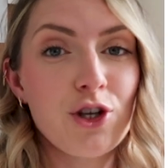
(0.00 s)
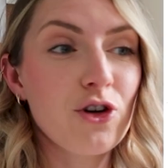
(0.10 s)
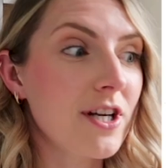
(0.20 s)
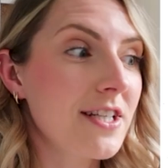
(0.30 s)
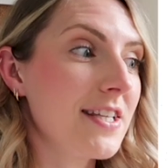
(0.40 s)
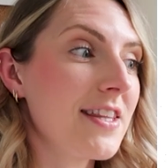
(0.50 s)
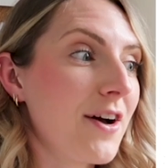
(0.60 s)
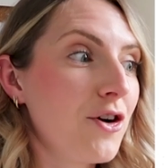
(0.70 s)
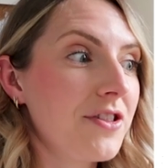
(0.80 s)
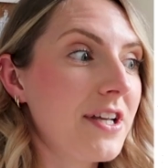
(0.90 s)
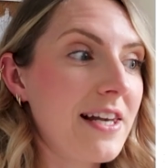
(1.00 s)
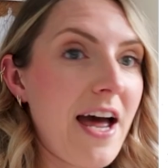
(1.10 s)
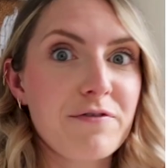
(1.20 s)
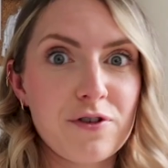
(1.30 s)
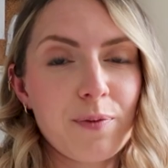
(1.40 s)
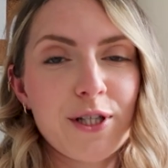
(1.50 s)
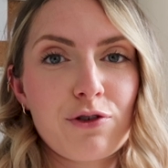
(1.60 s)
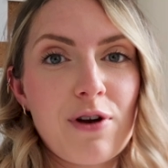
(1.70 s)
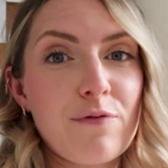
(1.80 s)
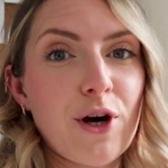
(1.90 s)
And you're going to see that on the left of my
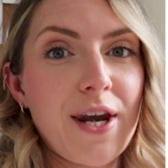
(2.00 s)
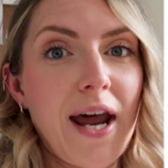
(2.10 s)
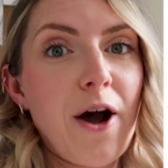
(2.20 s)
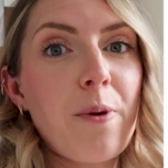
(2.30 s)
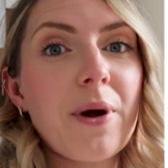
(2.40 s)
screen right now.